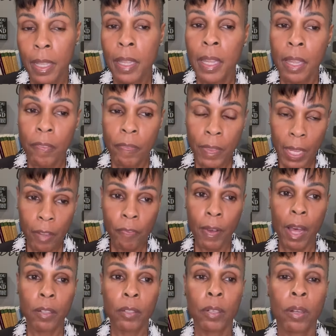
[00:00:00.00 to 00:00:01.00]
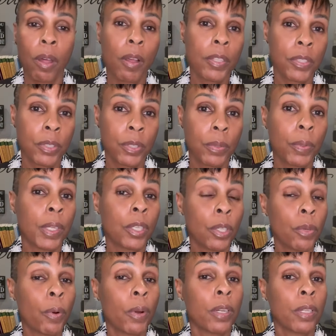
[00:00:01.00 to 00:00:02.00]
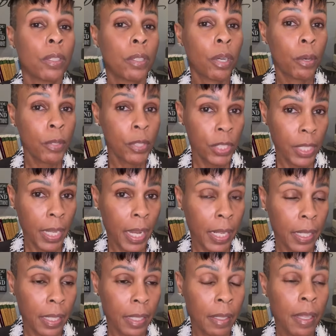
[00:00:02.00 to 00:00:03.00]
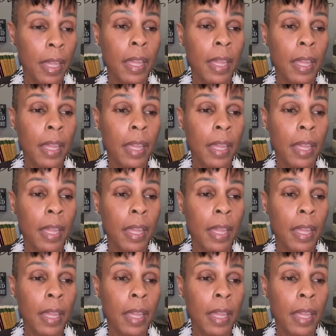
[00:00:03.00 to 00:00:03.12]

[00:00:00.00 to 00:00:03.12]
If they filed a lawsuit and you are negotiating,